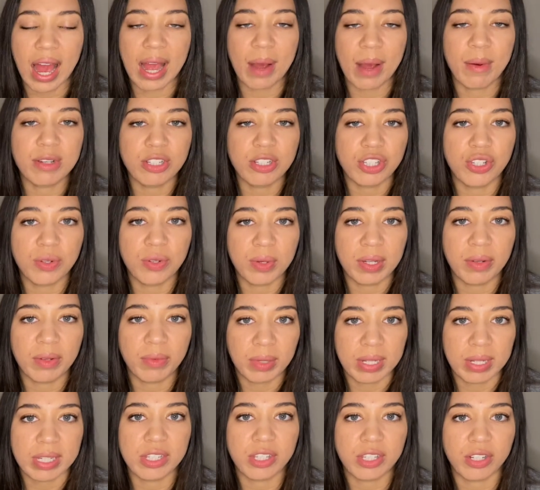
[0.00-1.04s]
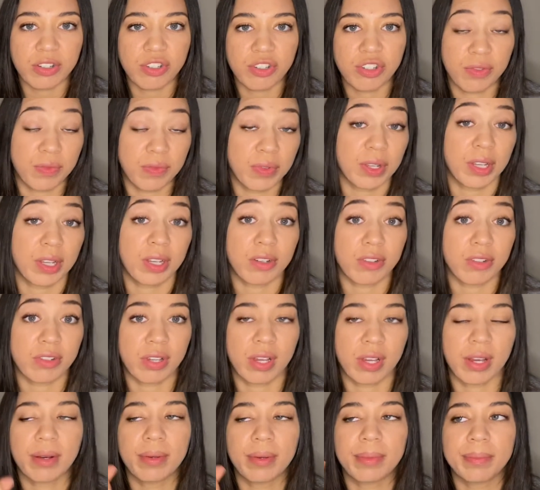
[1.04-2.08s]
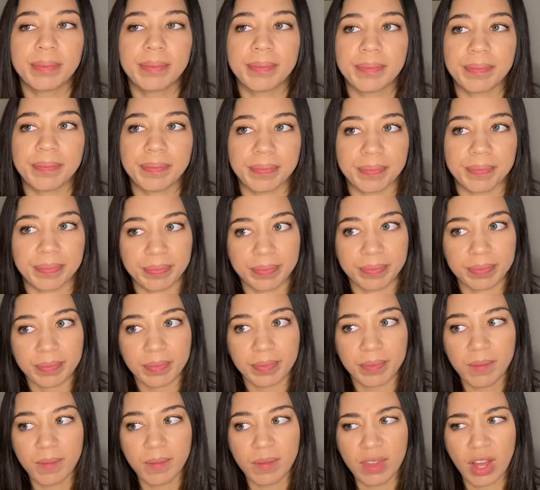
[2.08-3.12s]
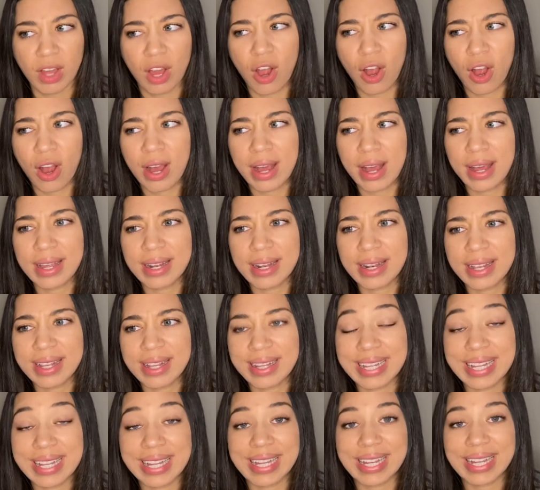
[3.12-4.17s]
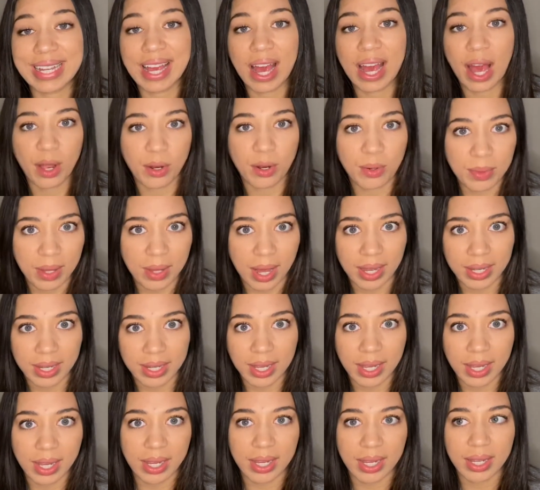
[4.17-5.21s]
was doing research a few years ago on the Anunnaki.